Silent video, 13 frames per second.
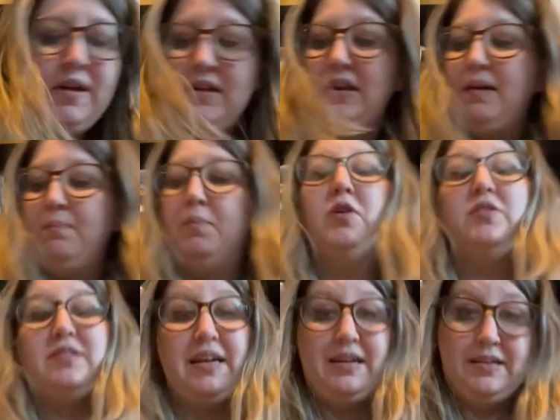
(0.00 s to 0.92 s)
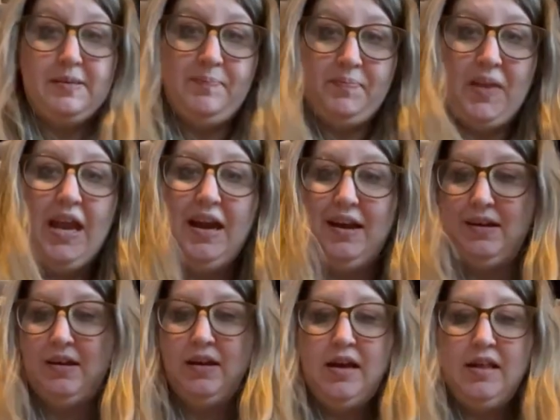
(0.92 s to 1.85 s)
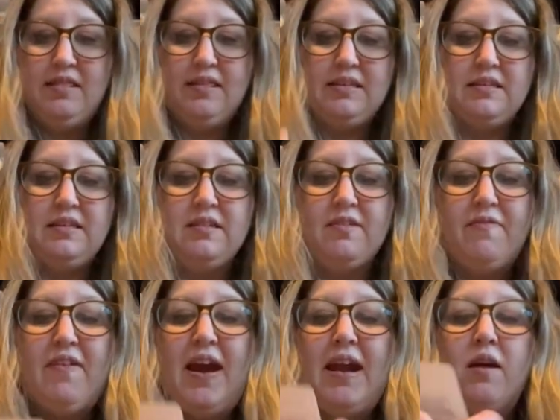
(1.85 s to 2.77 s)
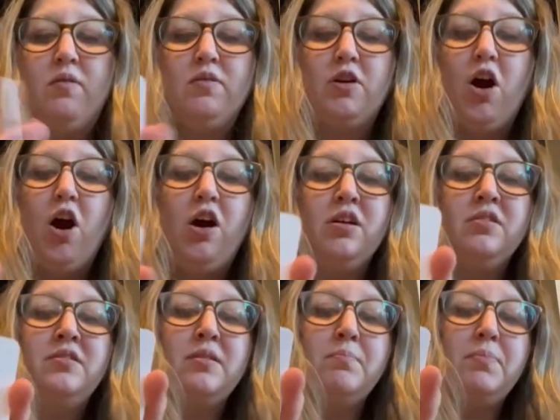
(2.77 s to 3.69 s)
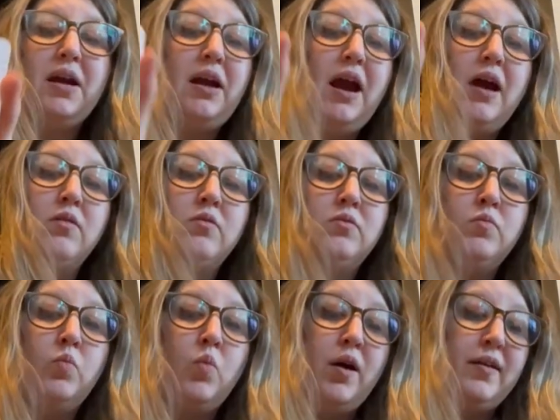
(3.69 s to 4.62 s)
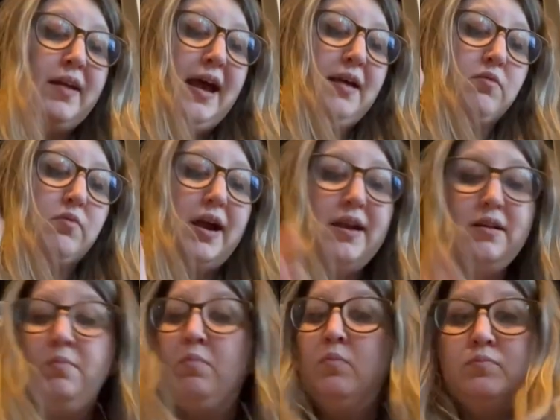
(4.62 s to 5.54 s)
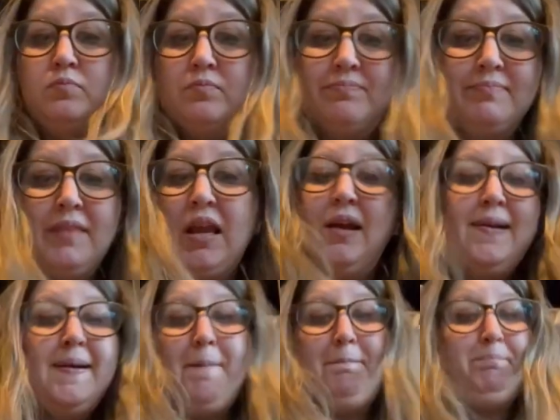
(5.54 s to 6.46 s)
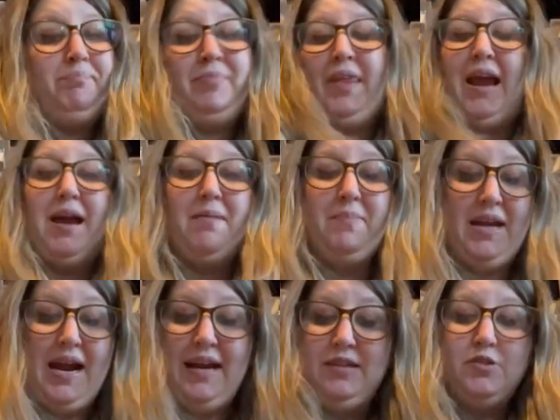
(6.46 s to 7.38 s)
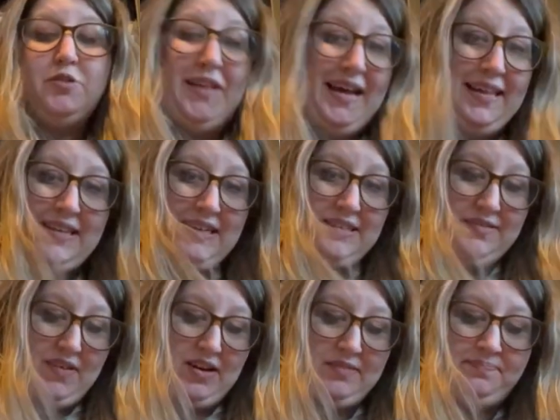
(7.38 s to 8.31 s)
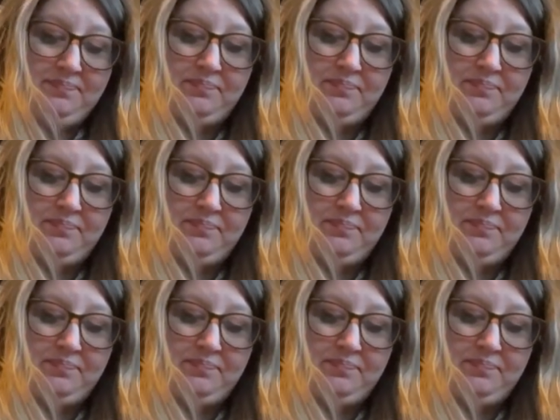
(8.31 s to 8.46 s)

Yeah, pull 6. This is fan out the cards and pick out one at random. I mean, I can do that. That's fun.